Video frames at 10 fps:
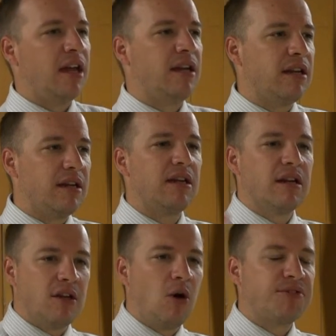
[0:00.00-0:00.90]
and
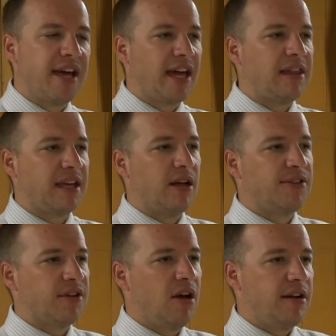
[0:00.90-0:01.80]
don't take anything
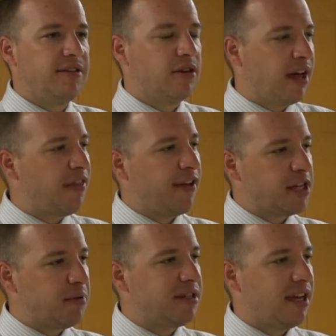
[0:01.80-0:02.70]
else on until that
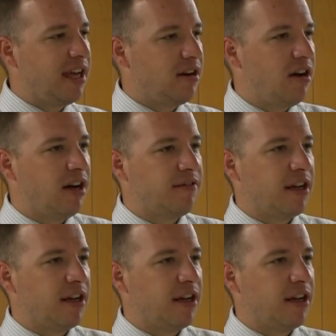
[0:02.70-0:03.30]
thing's been taken off.